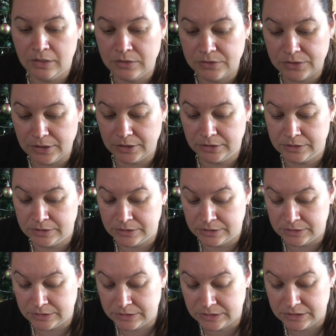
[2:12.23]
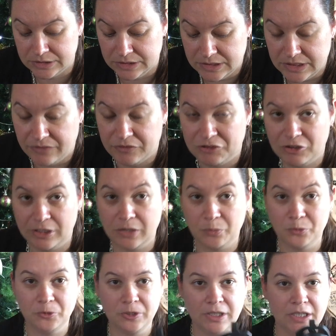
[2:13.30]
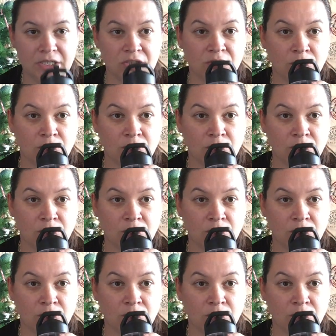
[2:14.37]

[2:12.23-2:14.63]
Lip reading: So just have a drink of water.